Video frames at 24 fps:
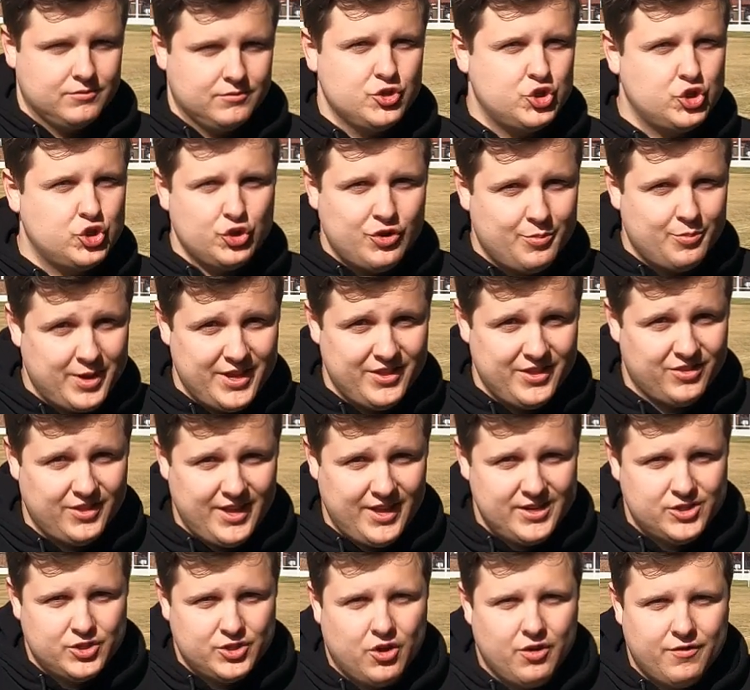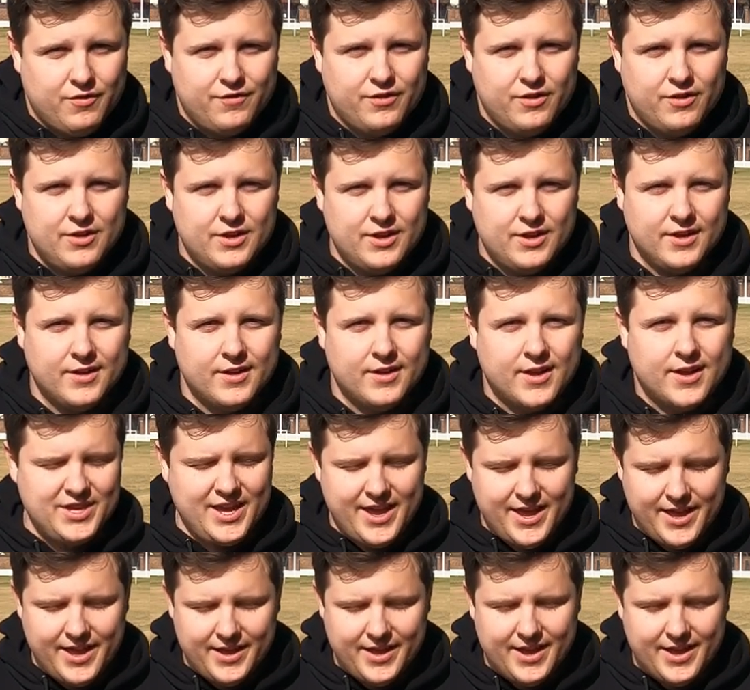Should have been sent off. But
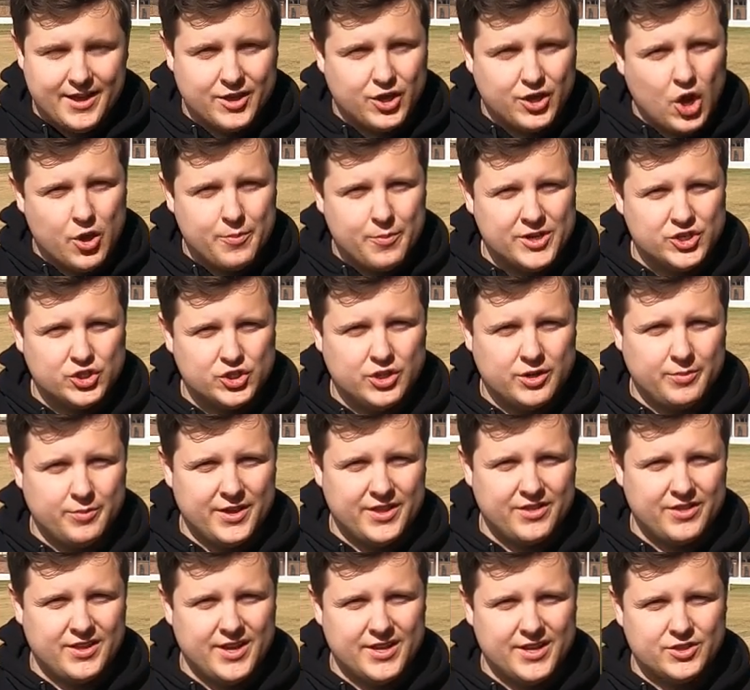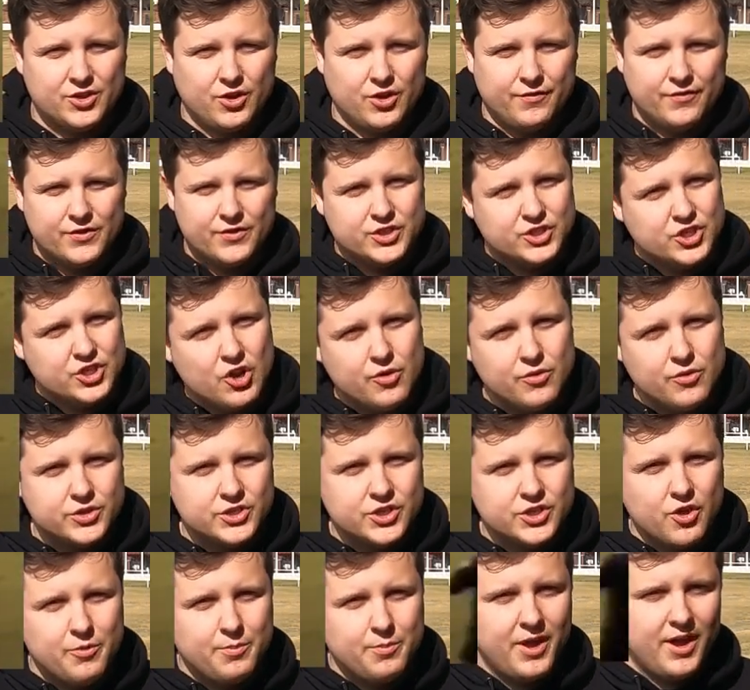yeah, Gomez should have been sent off.
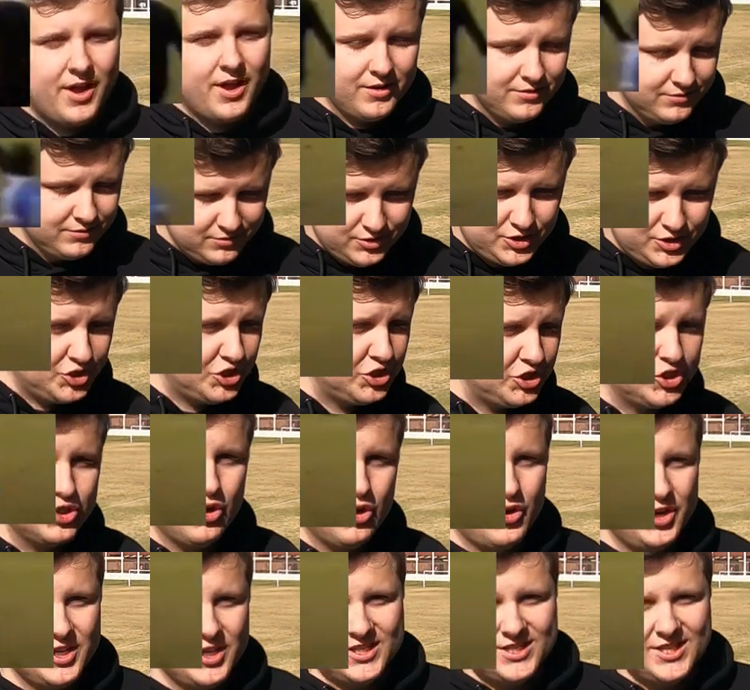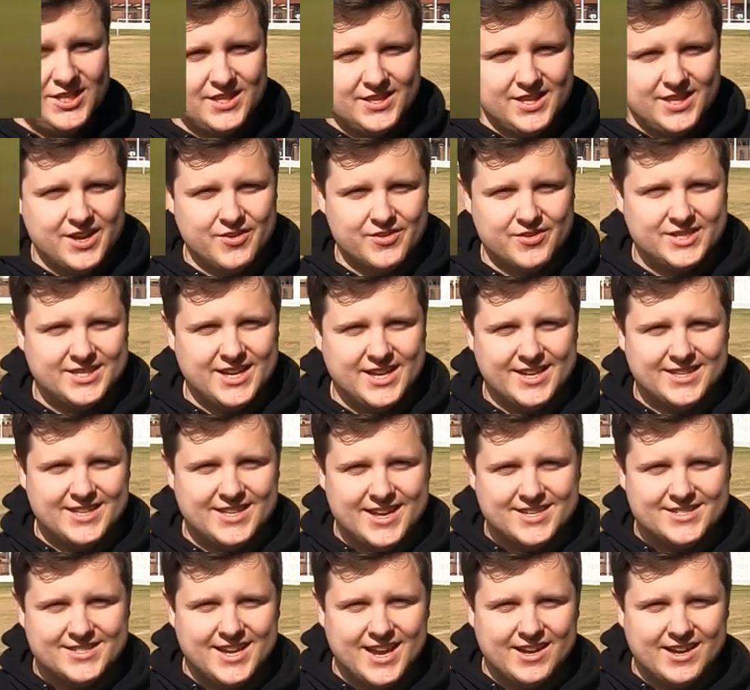Soper is just not going to sit there and take
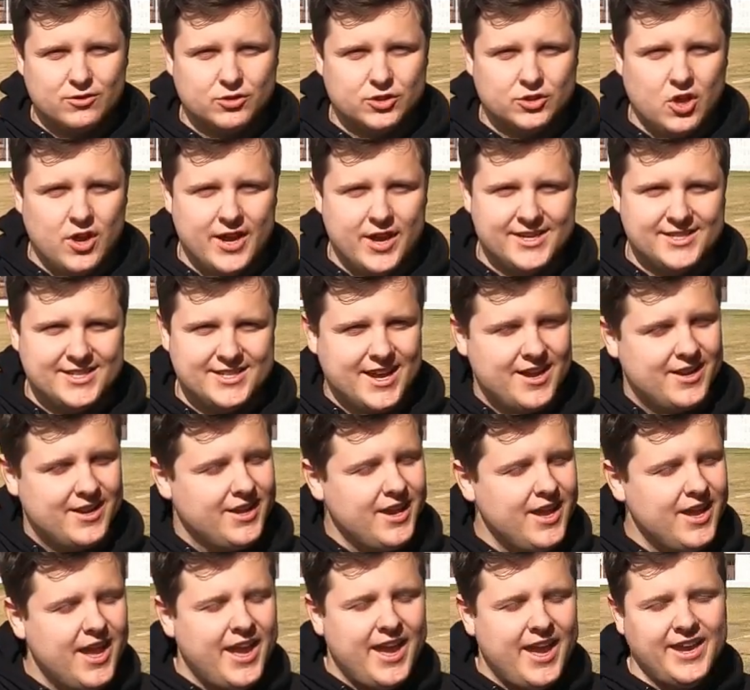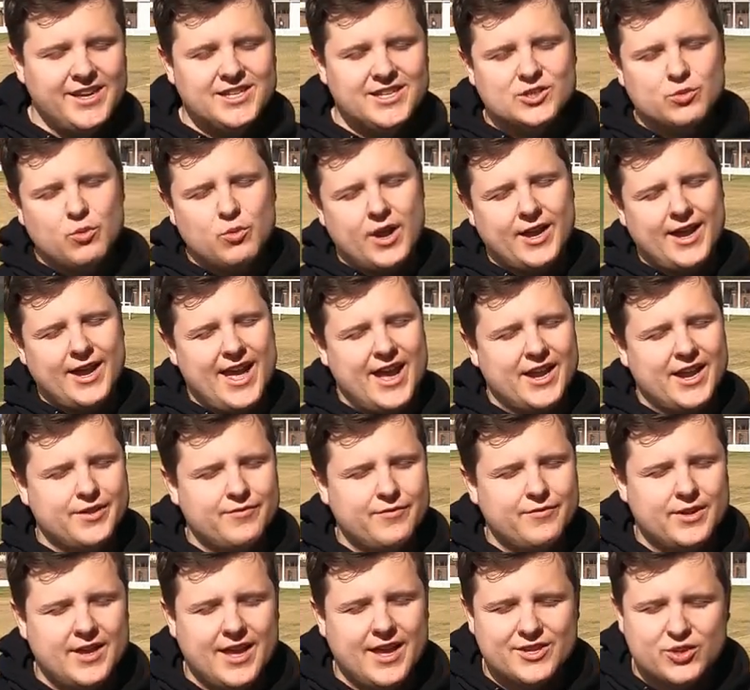that tackle lying down. He swung out
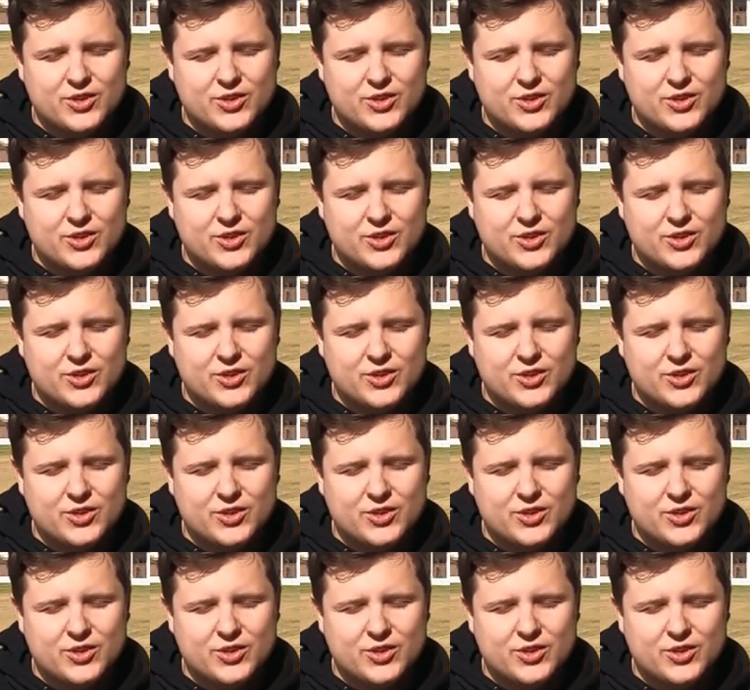at